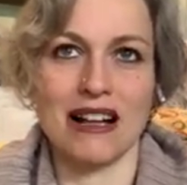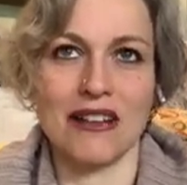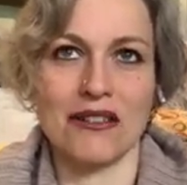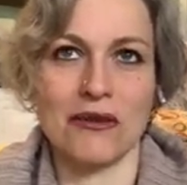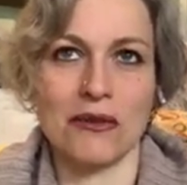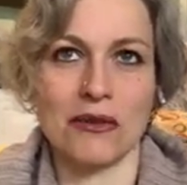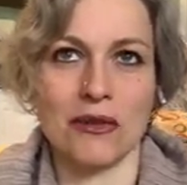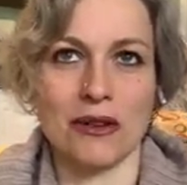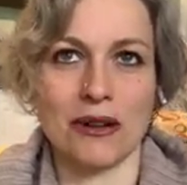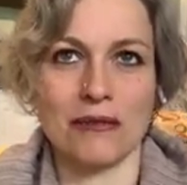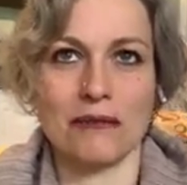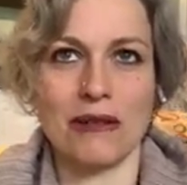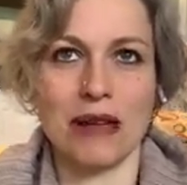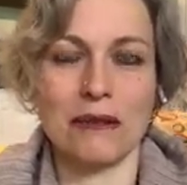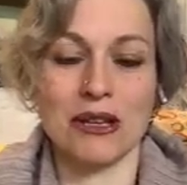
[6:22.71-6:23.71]
or
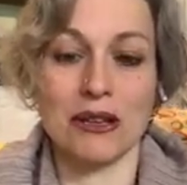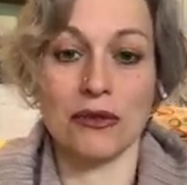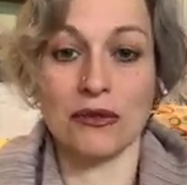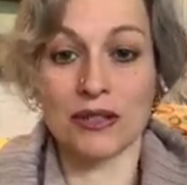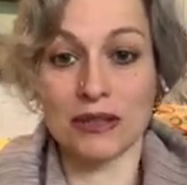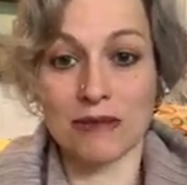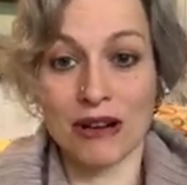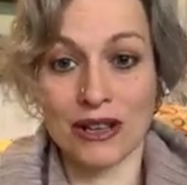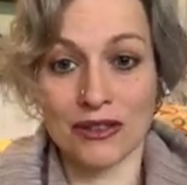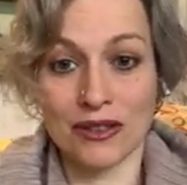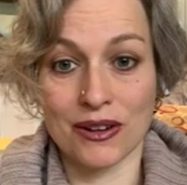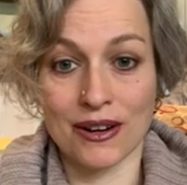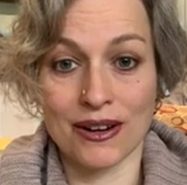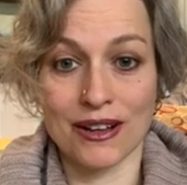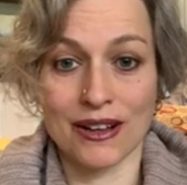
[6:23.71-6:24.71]
maybe use a
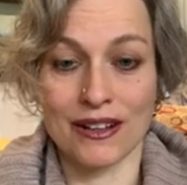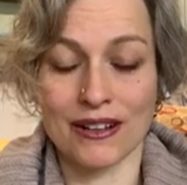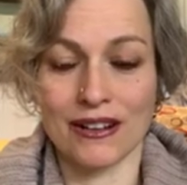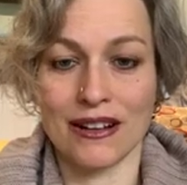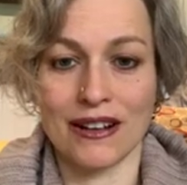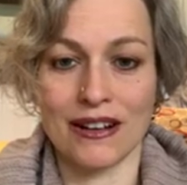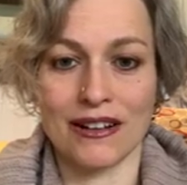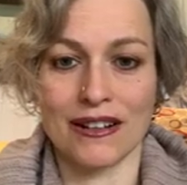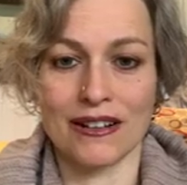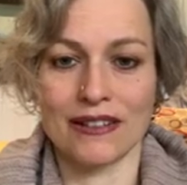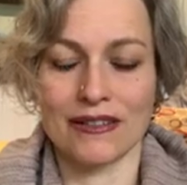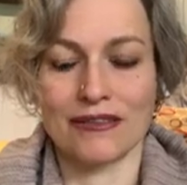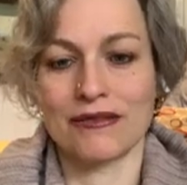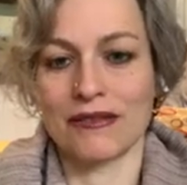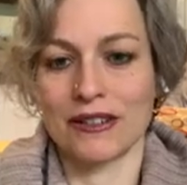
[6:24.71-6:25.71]
mantra
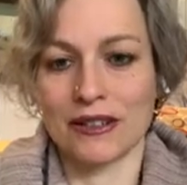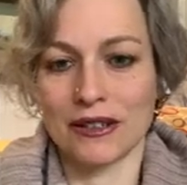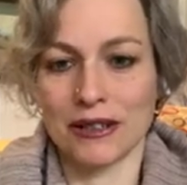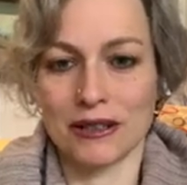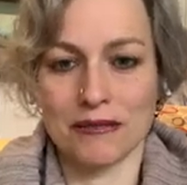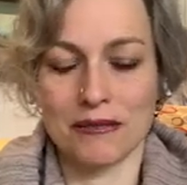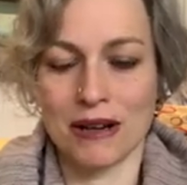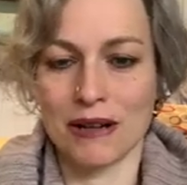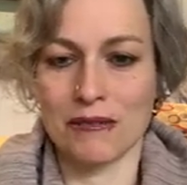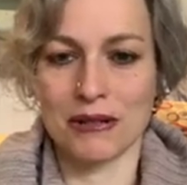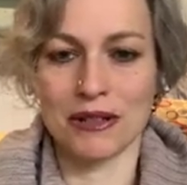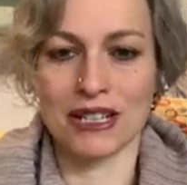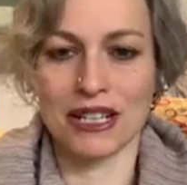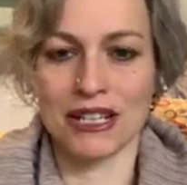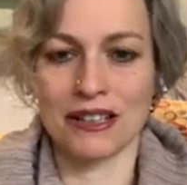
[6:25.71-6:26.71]
for a
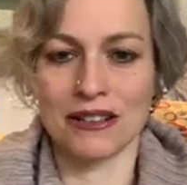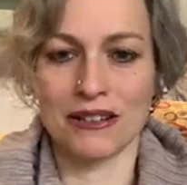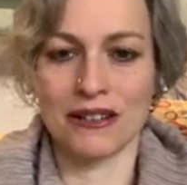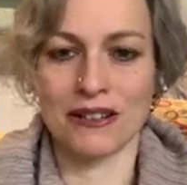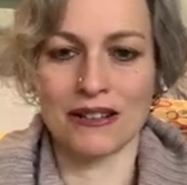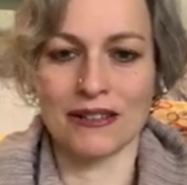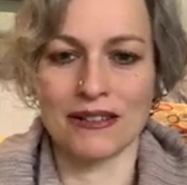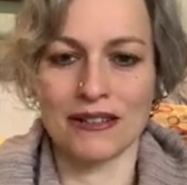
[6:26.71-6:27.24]
particular